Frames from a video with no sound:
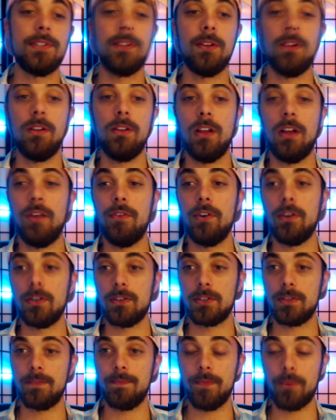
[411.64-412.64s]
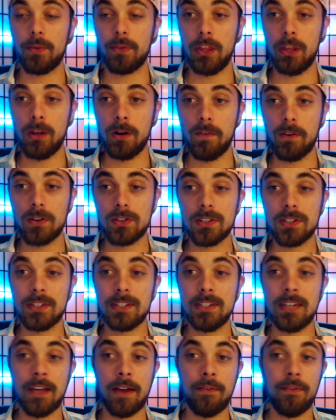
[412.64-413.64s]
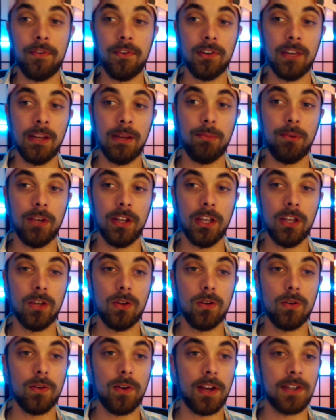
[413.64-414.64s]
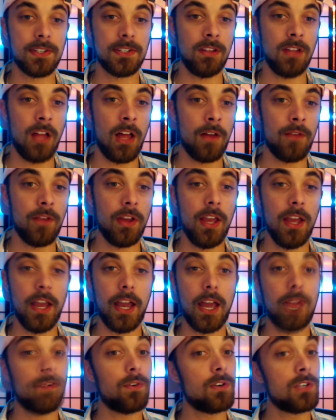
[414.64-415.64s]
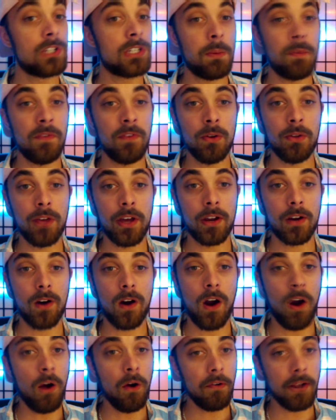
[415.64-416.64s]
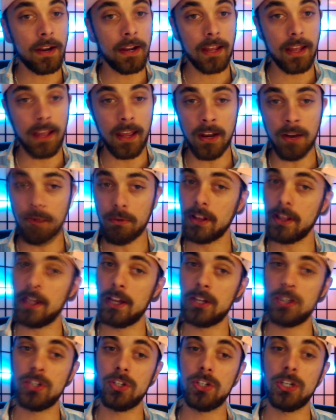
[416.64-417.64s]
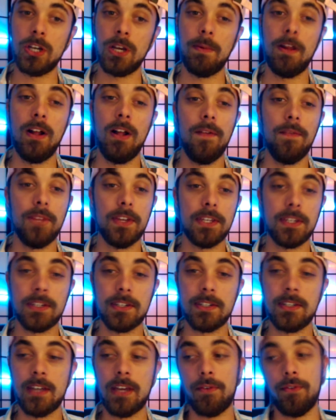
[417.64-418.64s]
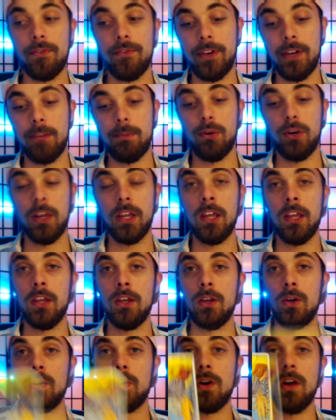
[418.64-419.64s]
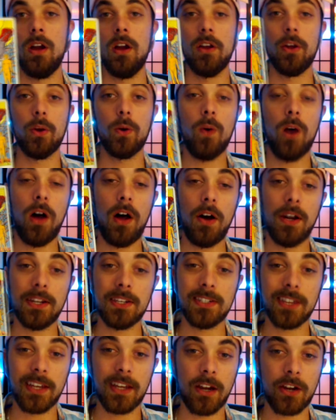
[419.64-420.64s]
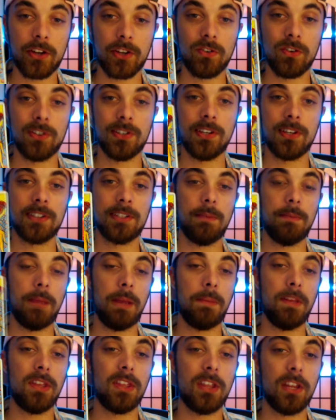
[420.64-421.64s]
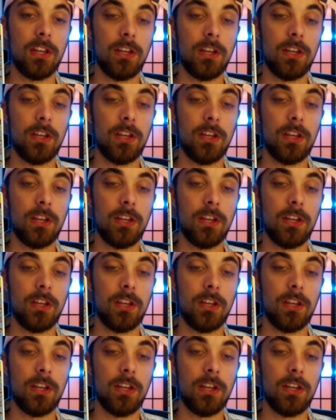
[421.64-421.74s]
the Lovers, the universe is definitely bringing you guys love, and for some of you that are already in a relationship, this is definitely bringing you the qualities and characteristics that maybe that you